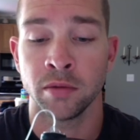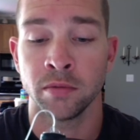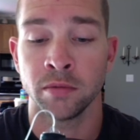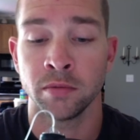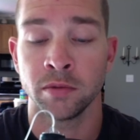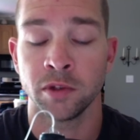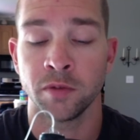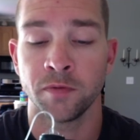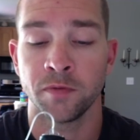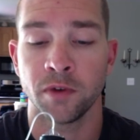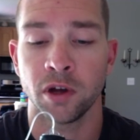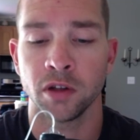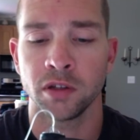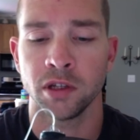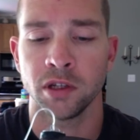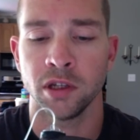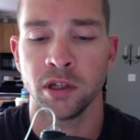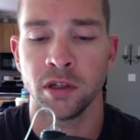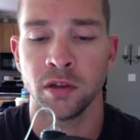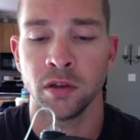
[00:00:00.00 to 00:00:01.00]

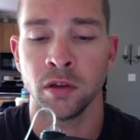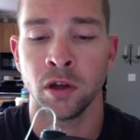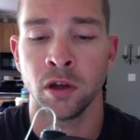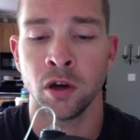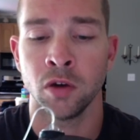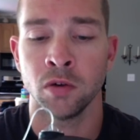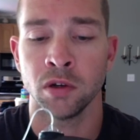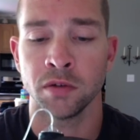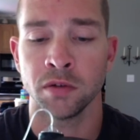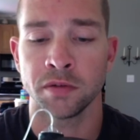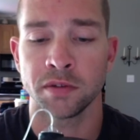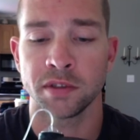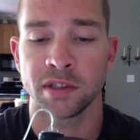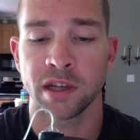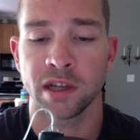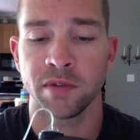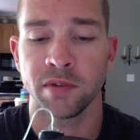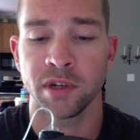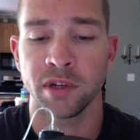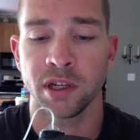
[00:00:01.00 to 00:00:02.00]
defaulted low of
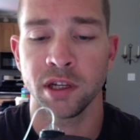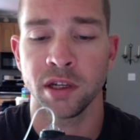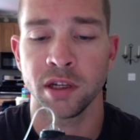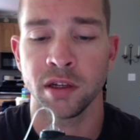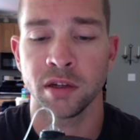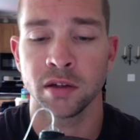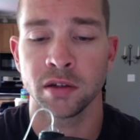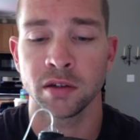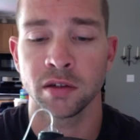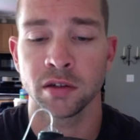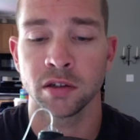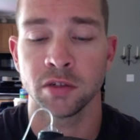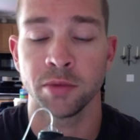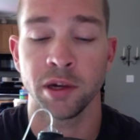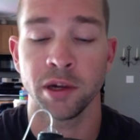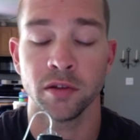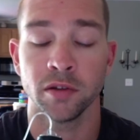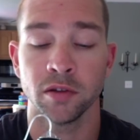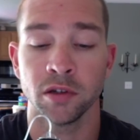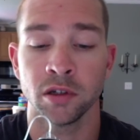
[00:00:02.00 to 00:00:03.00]
70, or my
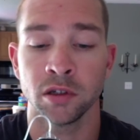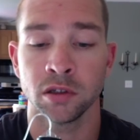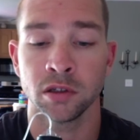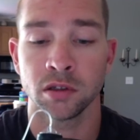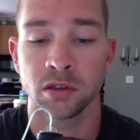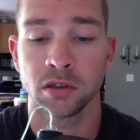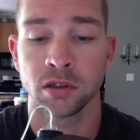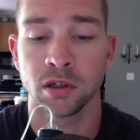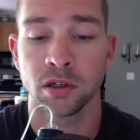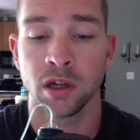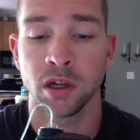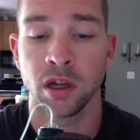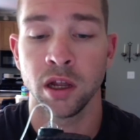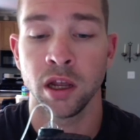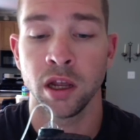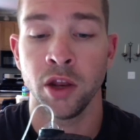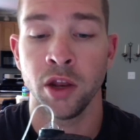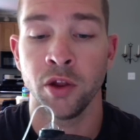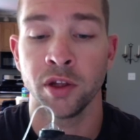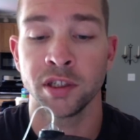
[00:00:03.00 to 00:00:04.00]
alert.
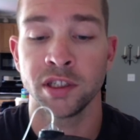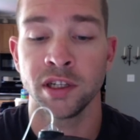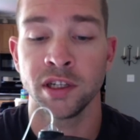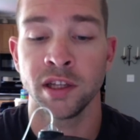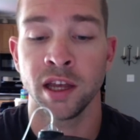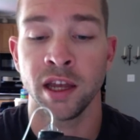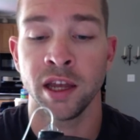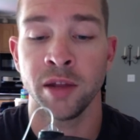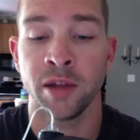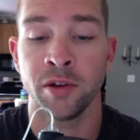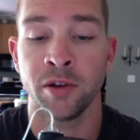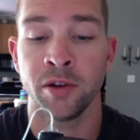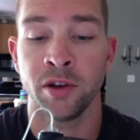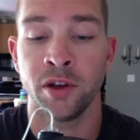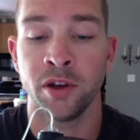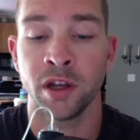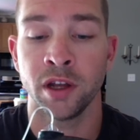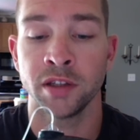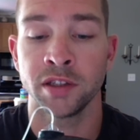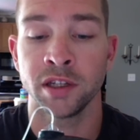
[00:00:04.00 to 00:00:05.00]
You can see that it
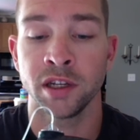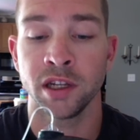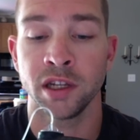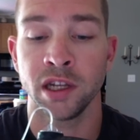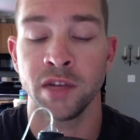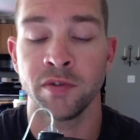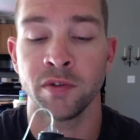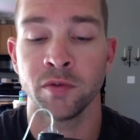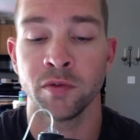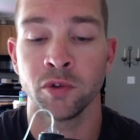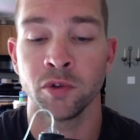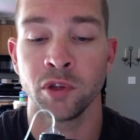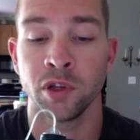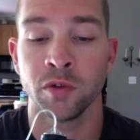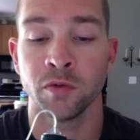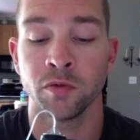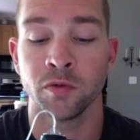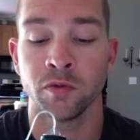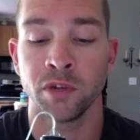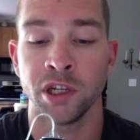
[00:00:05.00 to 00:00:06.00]
doesn't even really
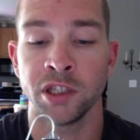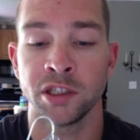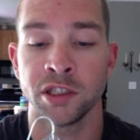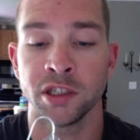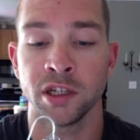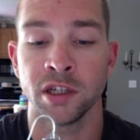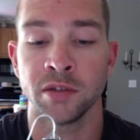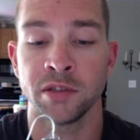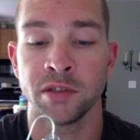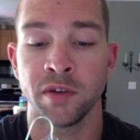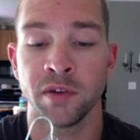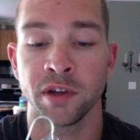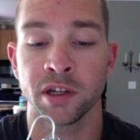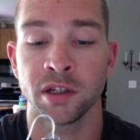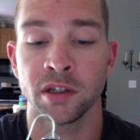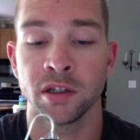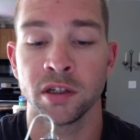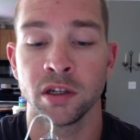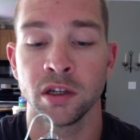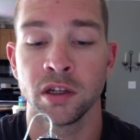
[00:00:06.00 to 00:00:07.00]
reach it. Let's see if I
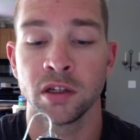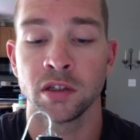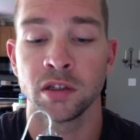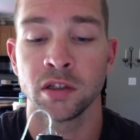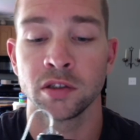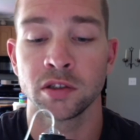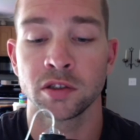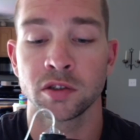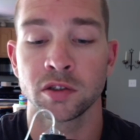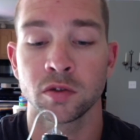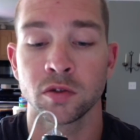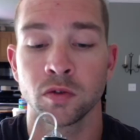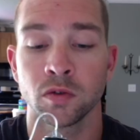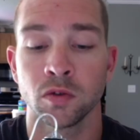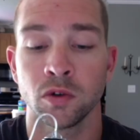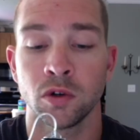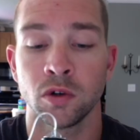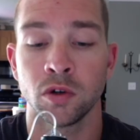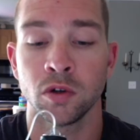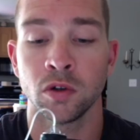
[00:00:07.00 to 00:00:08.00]
can
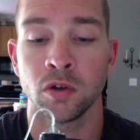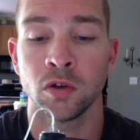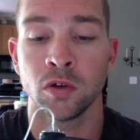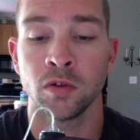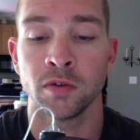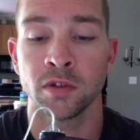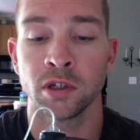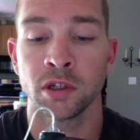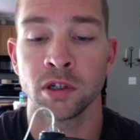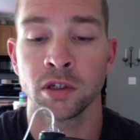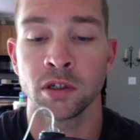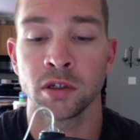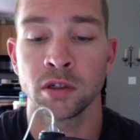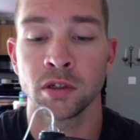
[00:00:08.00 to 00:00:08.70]
scroll over.